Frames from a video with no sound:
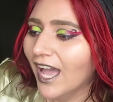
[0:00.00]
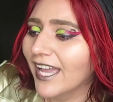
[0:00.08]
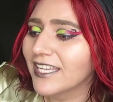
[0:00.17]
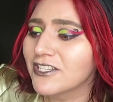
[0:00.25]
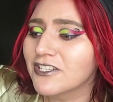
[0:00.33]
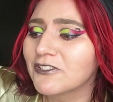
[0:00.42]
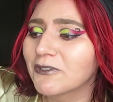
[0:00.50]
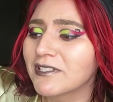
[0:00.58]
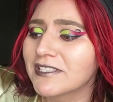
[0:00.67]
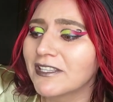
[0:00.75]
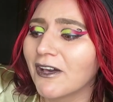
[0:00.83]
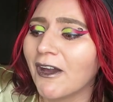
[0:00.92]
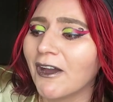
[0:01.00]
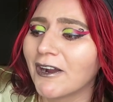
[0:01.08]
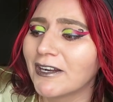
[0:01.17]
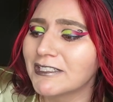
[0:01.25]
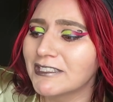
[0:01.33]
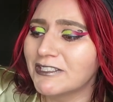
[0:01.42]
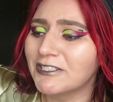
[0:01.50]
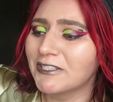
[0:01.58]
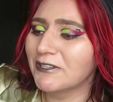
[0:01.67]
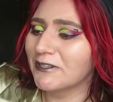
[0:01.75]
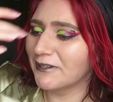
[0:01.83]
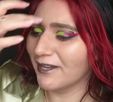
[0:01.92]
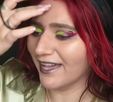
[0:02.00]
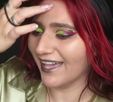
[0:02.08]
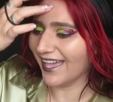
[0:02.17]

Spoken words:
I just noticed the heart too.